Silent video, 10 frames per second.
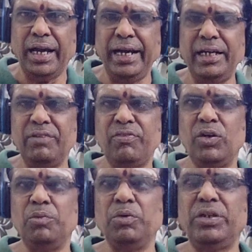and if
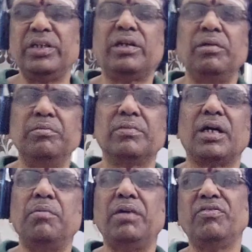you remove it, it will
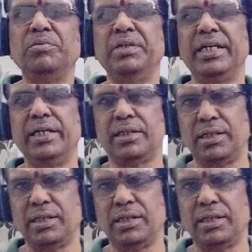come off immediately.